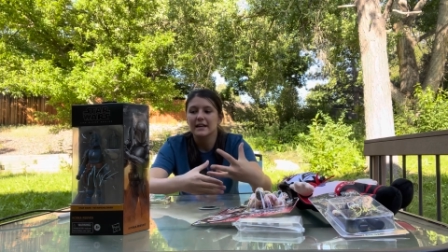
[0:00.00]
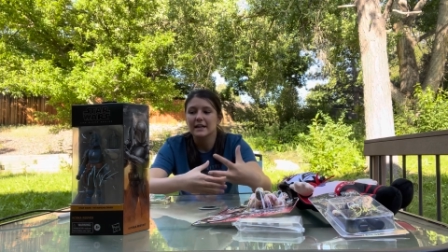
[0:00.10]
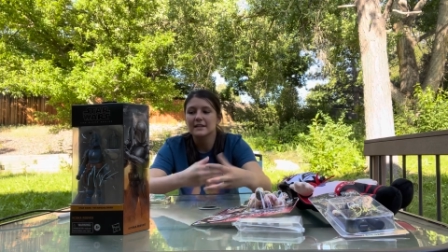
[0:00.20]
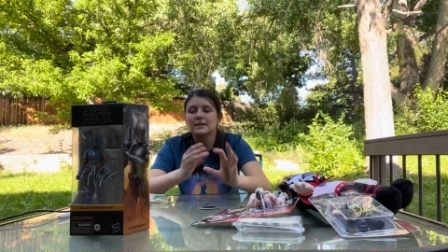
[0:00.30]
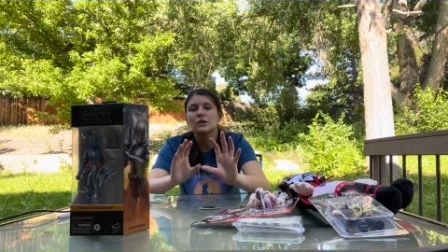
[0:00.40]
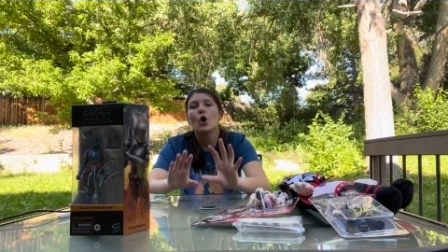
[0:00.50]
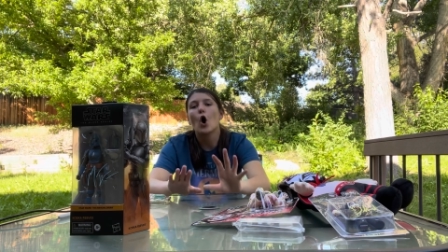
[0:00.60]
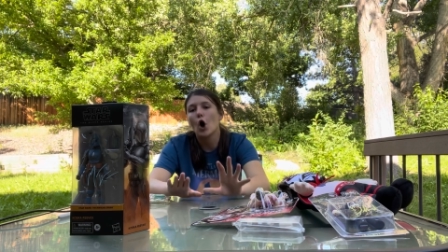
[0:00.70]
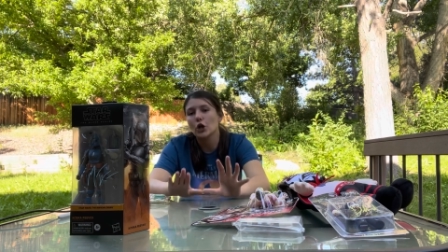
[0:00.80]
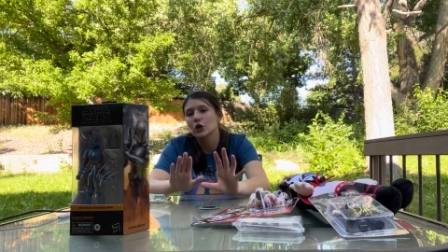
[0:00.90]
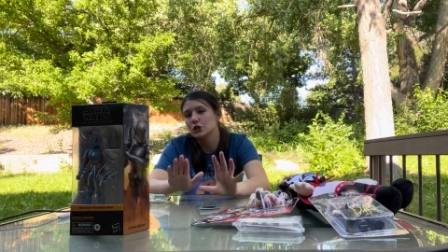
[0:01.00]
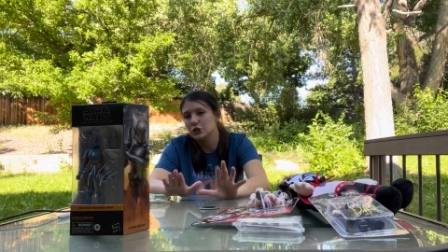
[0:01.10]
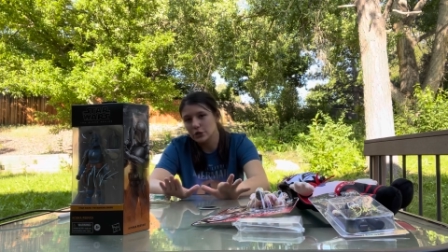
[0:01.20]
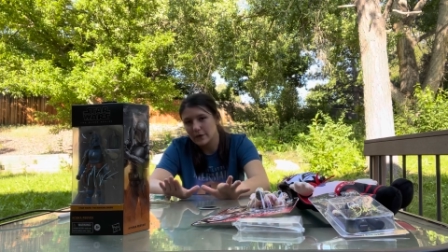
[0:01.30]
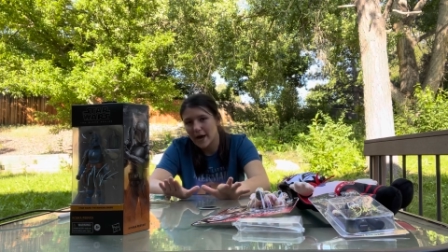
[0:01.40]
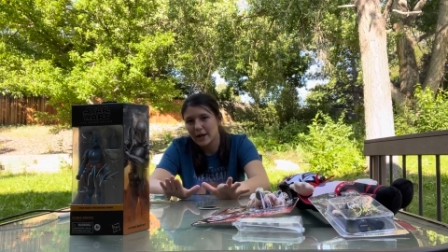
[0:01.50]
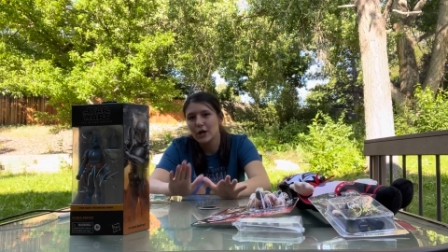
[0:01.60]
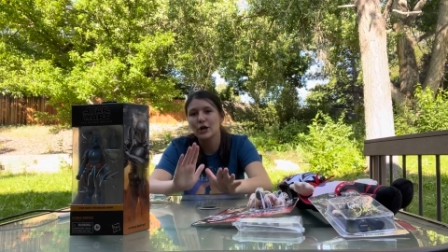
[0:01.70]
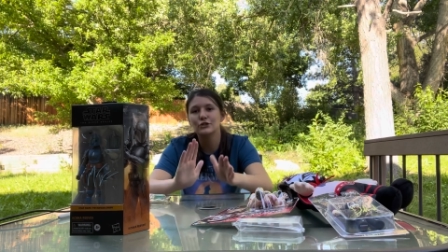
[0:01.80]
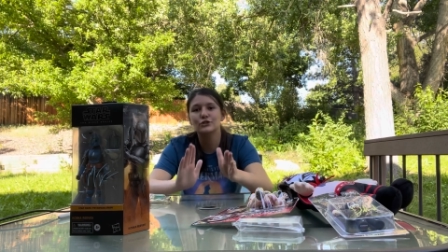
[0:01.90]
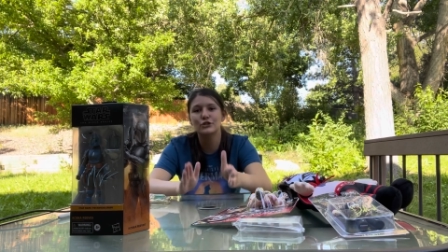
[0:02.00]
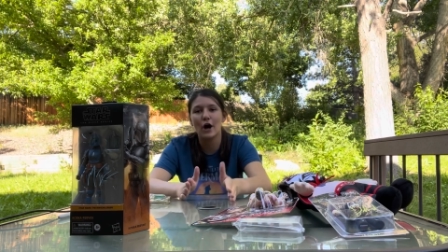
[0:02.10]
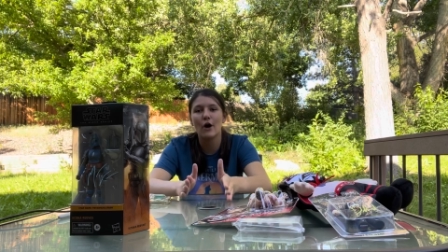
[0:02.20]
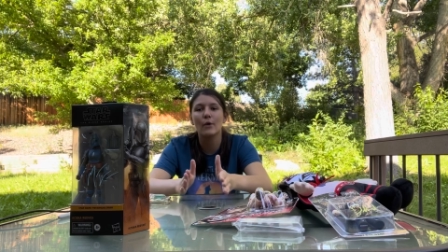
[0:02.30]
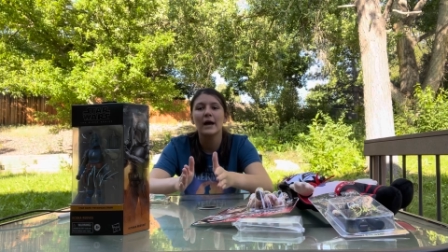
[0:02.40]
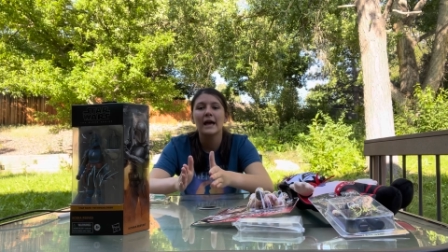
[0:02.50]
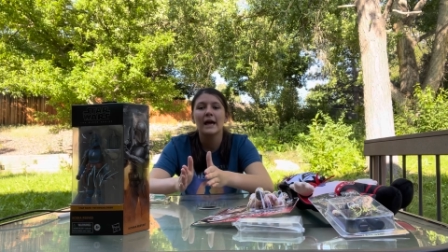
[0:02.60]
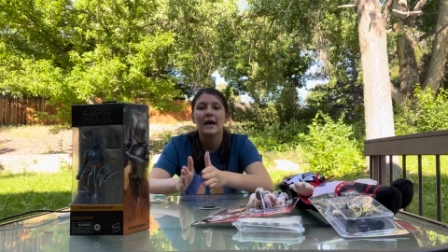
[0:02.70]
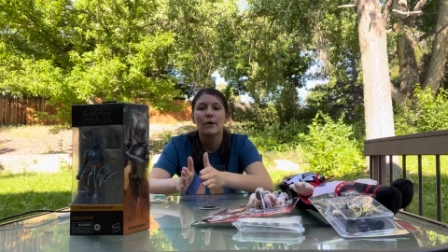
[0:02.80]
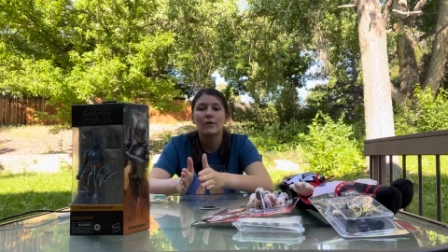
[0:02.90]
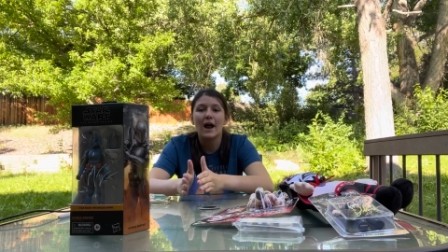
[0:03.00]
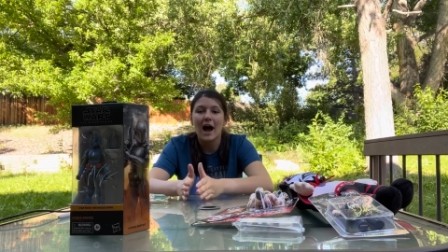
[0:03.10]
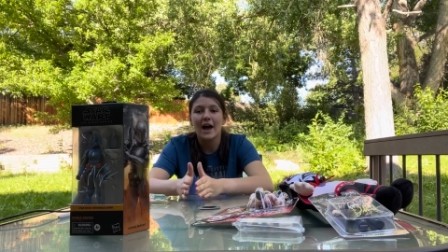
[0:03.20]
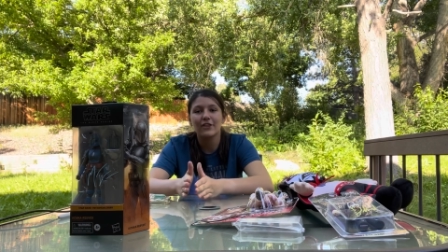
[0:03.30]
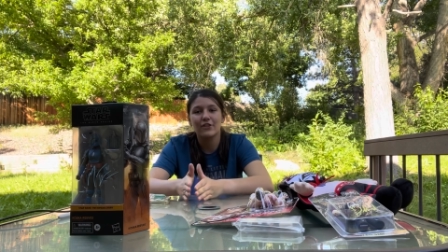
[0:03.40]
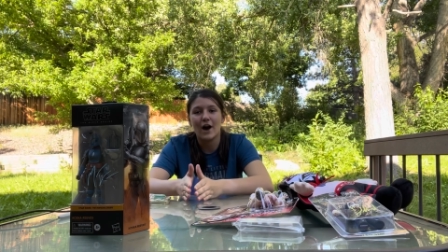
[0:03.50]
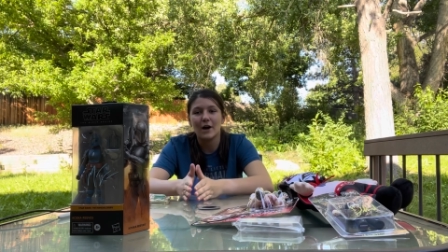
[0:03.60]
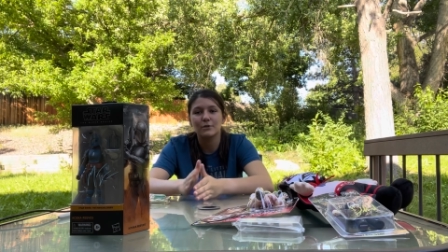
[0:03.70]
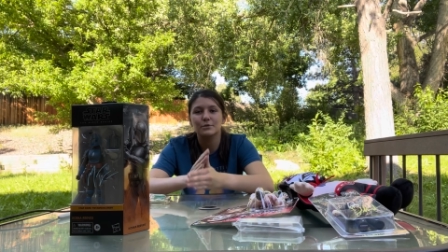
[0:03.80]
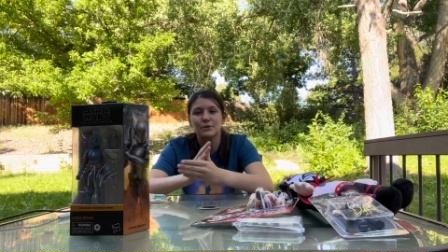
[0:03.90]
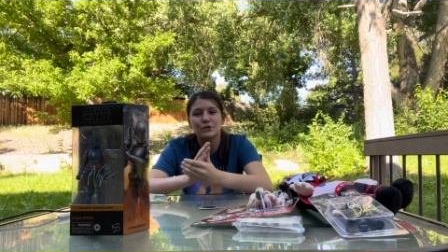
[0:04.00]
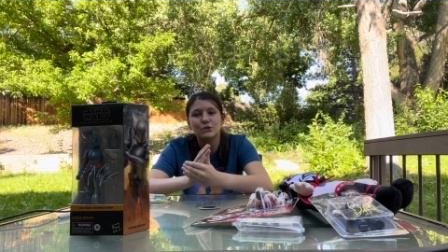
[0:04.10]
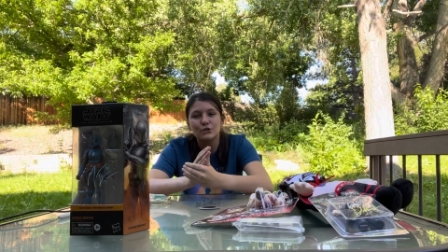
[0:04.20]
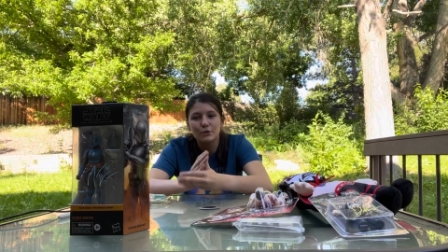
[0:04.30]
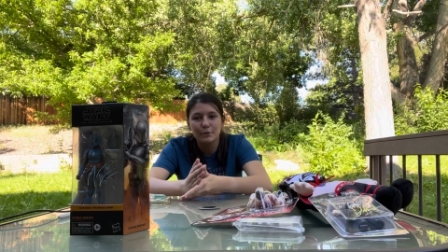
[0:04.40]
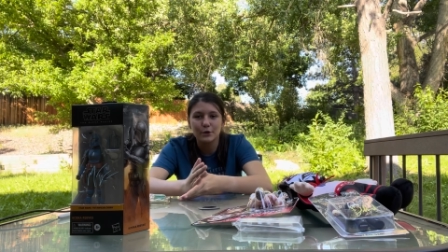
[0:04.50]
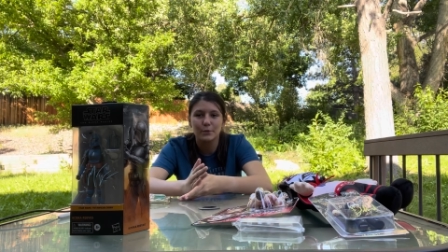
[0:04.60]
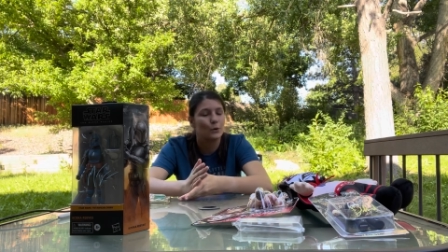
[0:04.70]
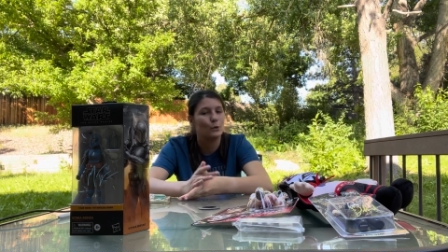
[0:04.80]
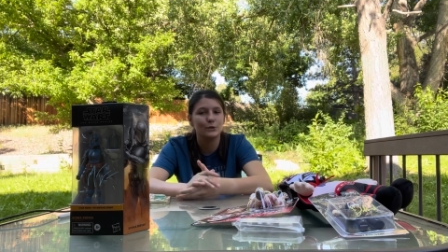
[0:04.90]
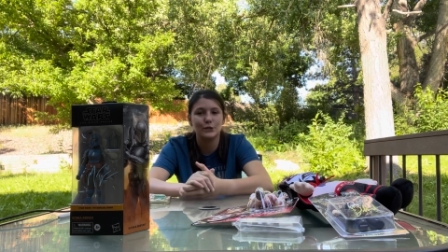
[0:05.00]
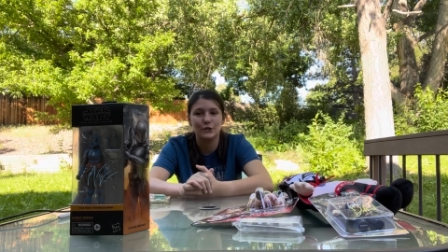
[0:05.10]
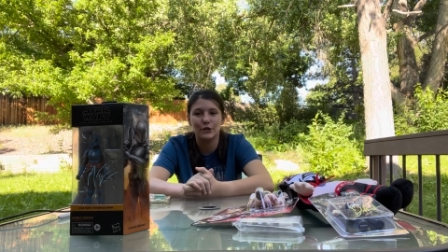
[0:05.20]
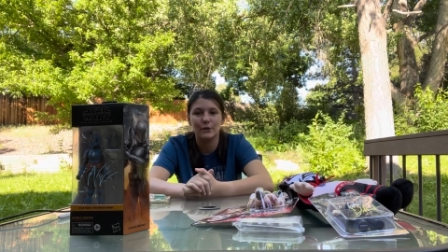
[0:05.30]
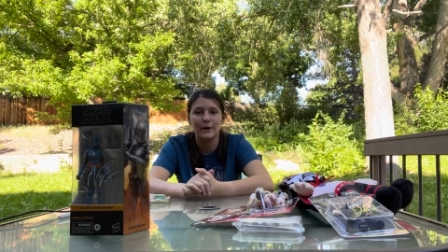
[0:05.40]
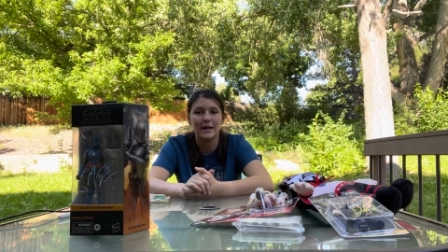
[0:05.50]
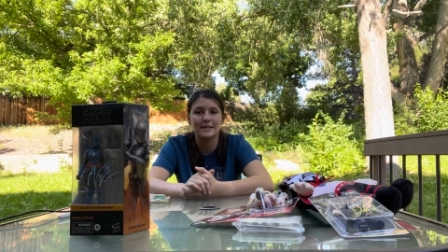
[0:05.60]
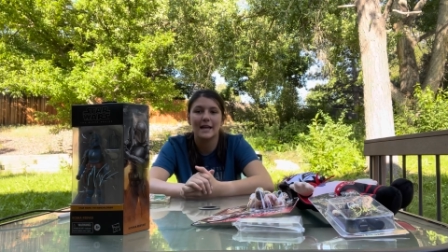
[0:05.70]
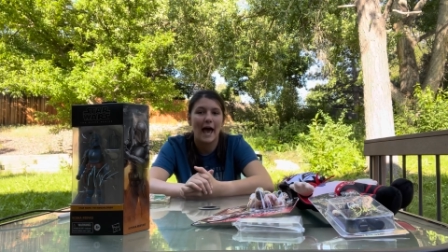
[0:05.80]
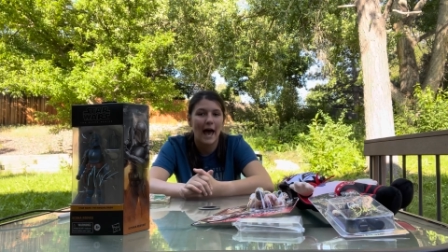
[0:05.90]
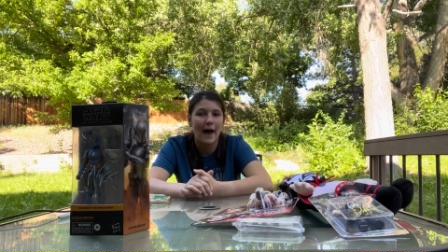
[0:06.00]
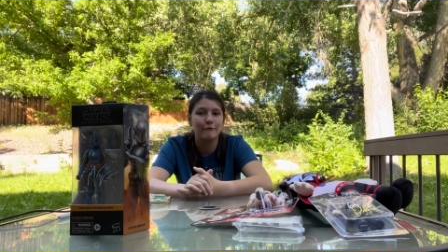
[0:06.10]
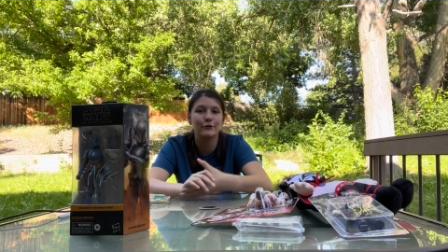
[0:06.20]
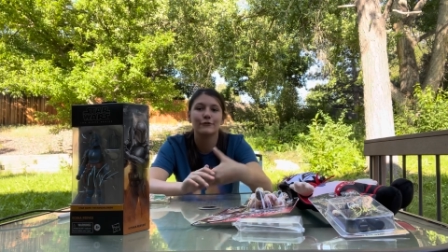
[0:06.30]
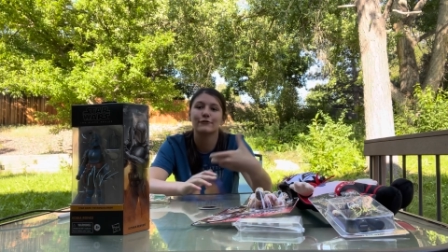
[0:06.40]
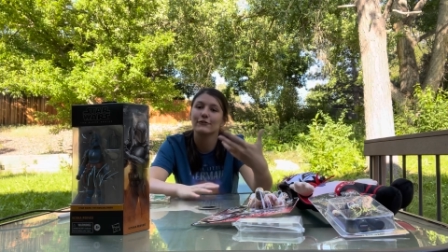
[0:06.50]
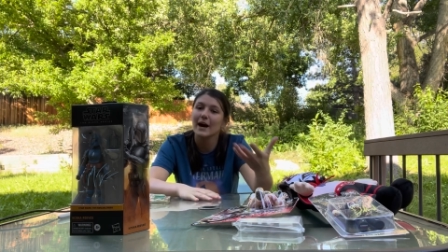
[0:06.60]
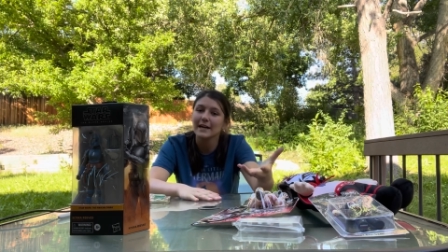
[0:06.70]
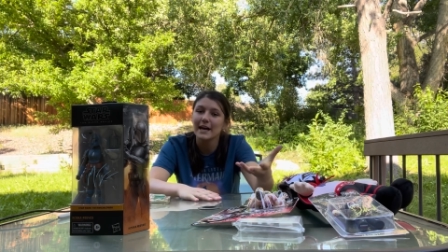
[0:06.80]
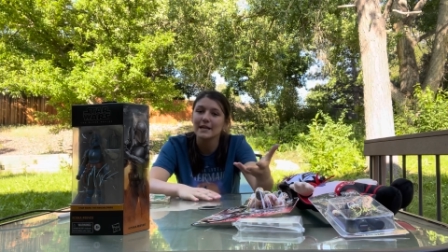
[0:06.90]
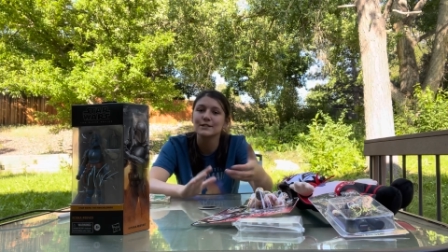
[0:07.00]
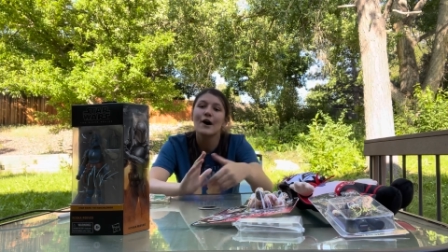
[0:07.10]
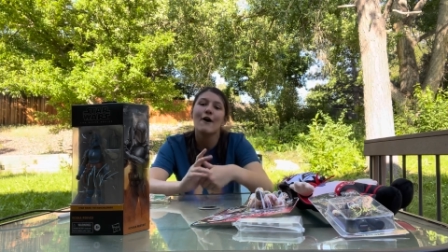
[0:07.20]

it's a little harder to do that so what I thought would be super duper cool to do is have Fridays